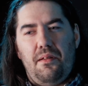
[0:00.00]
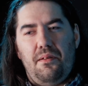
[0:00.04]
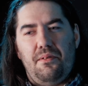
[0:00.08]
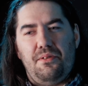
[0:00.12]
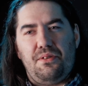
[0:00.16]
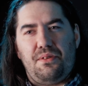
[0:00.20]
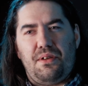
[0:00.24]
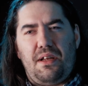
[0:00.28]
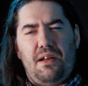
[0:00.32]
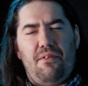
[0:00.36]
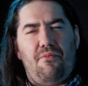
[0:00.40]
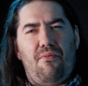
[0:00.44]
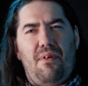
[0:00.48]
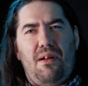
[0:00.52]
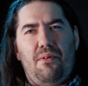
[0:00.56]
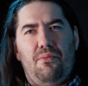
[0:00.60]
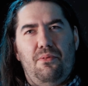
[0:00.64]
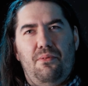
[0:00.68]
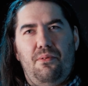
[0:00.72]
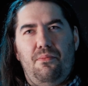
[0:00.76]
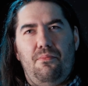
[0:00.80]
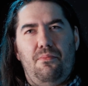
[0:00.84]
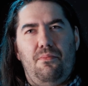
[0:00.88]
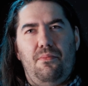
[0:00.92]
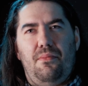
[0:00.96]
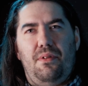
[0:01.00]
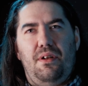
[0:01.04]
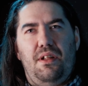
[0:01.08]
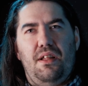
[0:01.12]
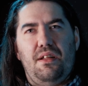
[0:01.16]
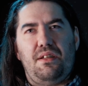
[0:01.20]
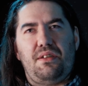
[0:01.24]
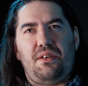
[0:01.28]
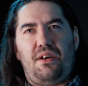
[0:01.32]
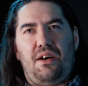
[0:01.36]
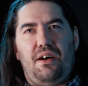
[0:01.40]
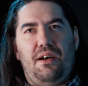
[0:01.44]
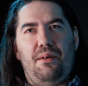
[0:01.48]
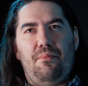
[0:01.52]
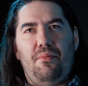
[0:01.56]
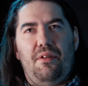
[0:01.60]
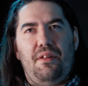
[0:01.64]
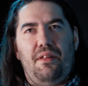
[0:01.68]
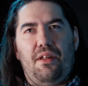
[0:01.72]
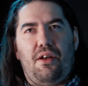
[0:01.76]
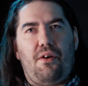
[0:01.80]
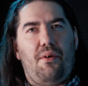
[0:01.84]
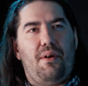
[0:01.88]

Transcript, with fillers: it's kind of around the time that the